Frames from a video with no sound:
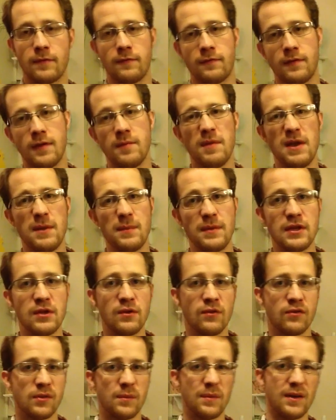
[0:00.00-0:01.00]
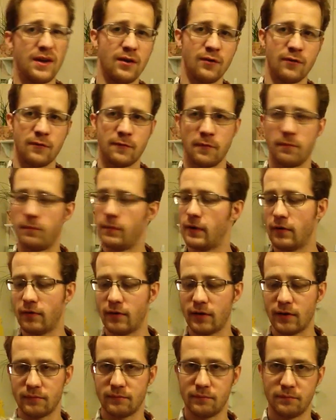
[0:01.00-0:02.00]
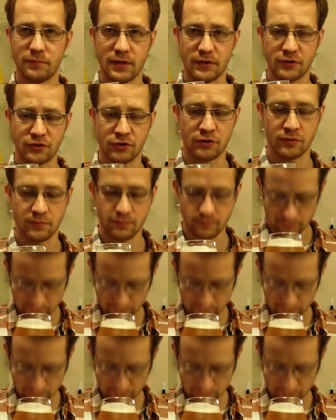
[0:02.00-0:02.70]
If they maybe use something else for bittering, I'm not sure.